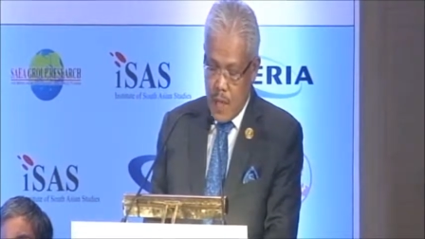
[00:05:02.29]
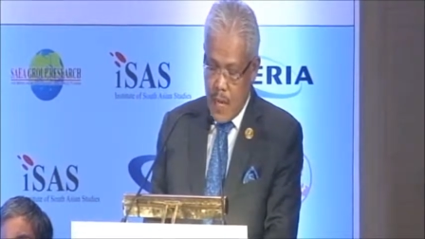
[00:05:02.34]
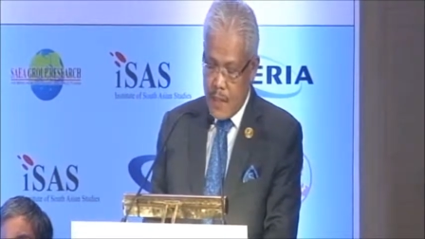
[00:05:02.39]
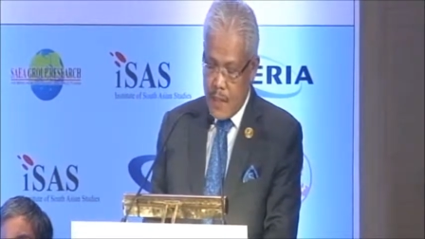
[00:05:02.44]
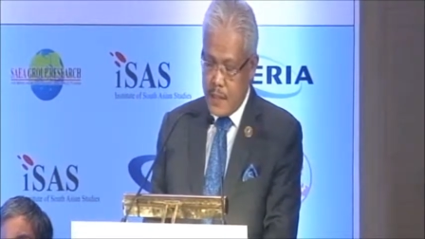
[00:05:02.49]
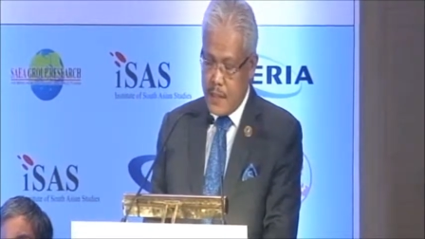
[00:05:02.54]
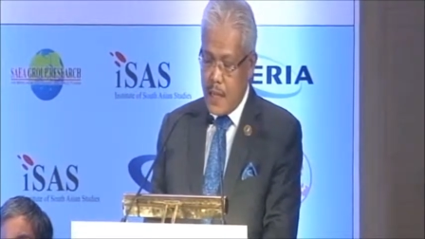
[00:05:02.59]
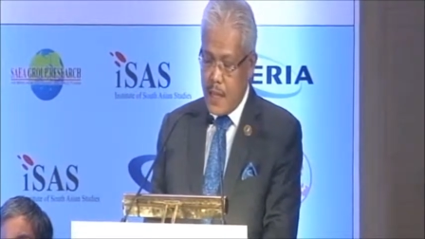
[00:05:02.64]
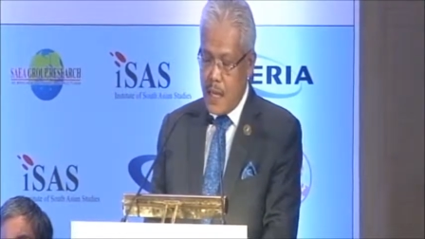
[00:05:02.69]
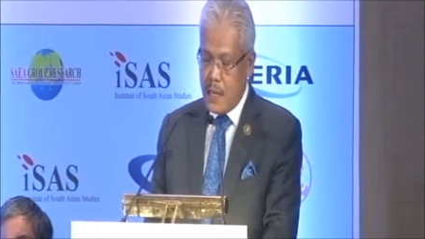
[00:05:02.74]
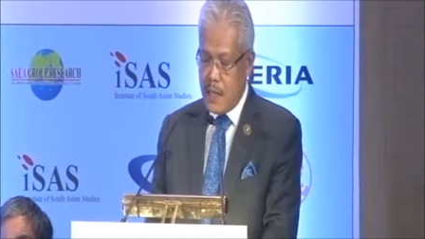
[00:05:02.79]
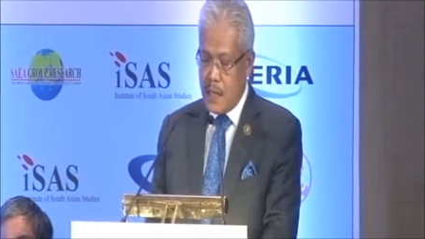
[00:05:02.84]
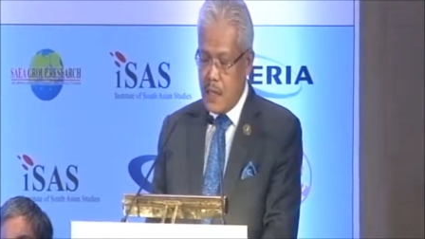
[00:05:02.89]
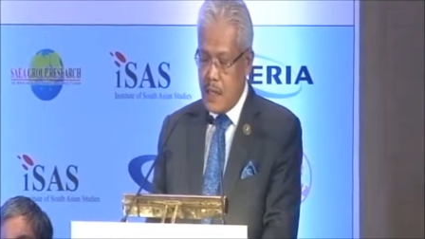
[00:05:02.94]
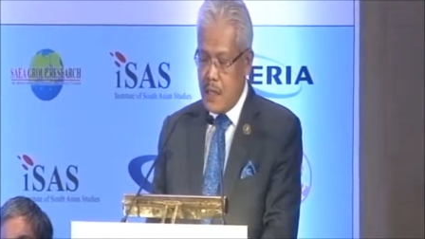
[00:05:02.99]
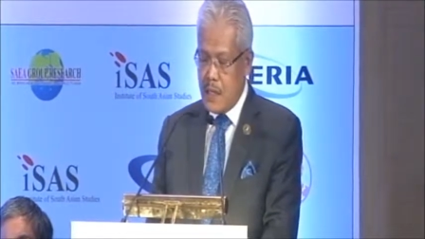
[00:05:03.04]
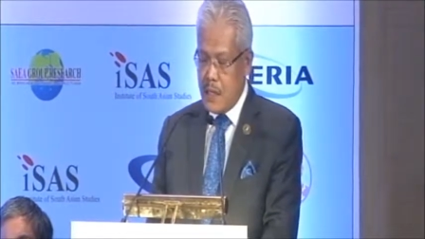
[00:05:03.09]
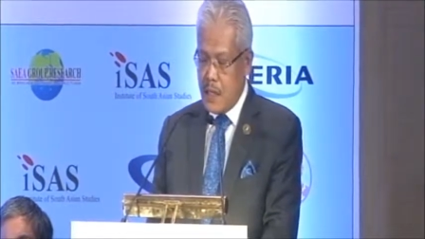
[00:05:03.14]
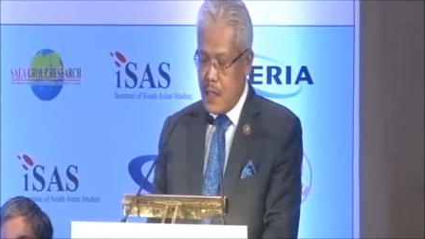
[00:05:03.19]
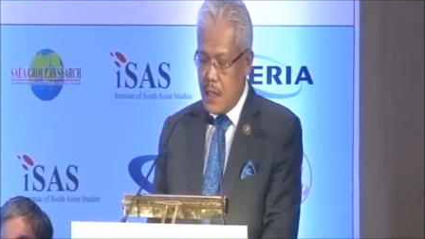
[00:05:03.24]
ASEAN
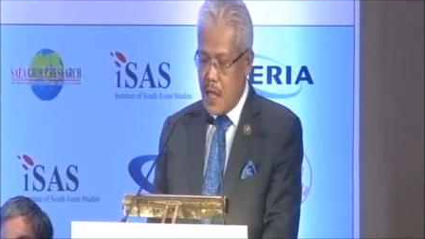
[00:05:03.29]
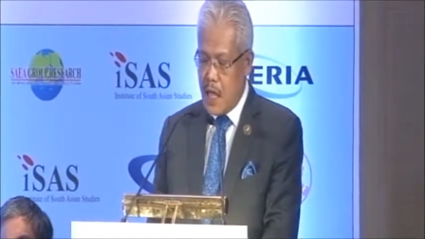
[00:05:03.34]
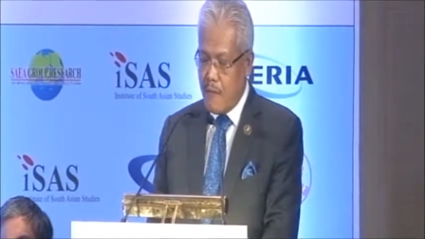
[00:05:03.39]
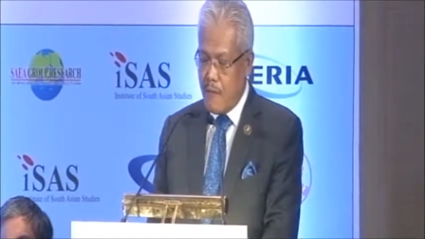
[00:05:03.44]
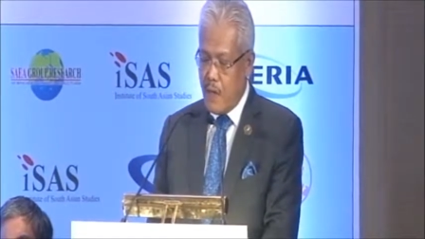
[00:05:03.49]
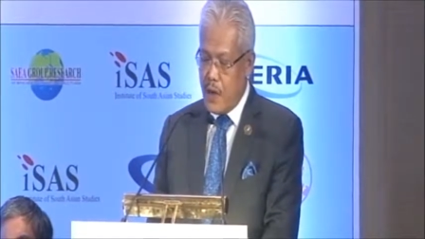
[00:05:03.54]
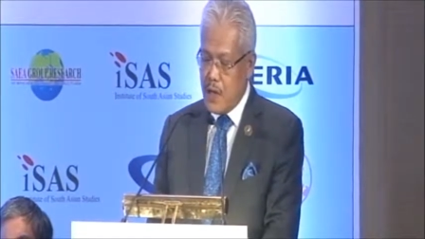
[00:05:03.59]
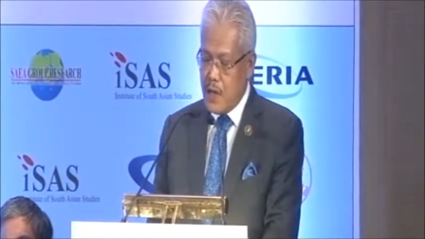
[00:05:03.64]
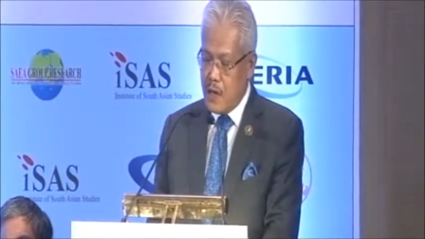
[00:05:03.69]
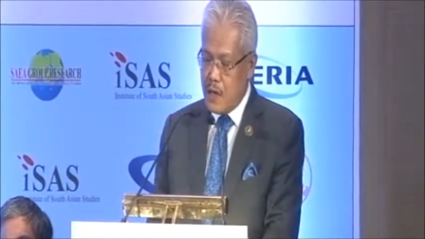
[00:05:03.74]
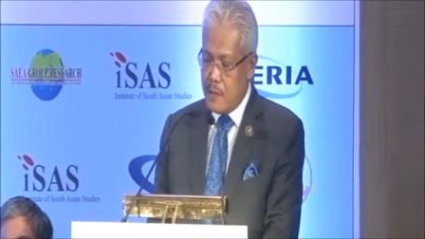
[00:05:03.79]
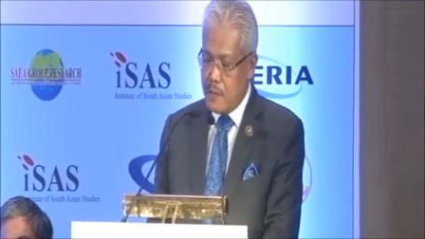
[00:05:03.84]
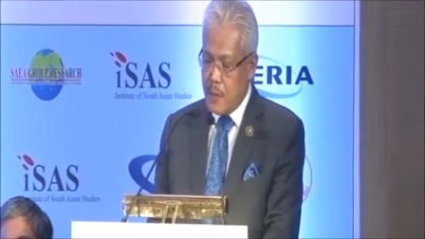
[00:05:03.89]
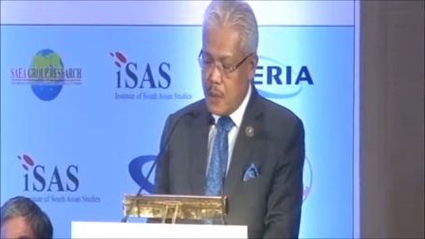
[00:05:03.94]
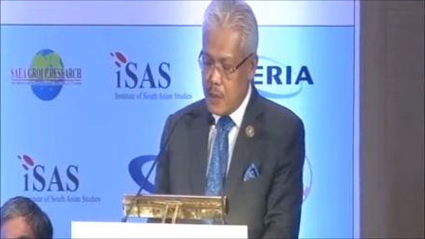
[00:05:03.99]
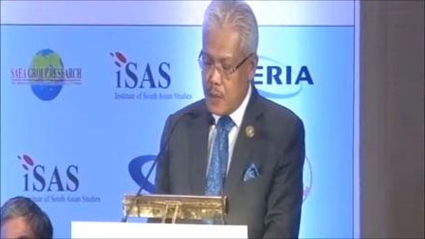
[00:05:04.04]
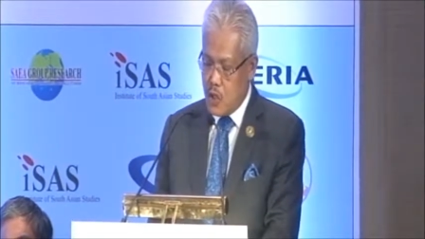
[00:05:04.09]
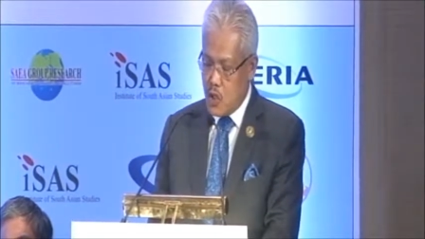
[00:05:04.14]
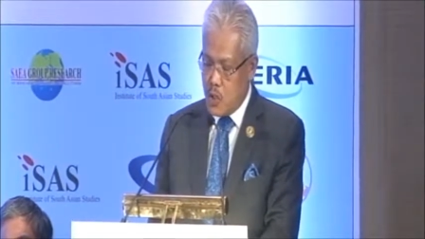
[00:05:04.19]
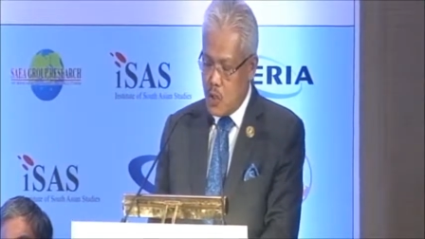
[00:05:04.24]
and India are vulnerable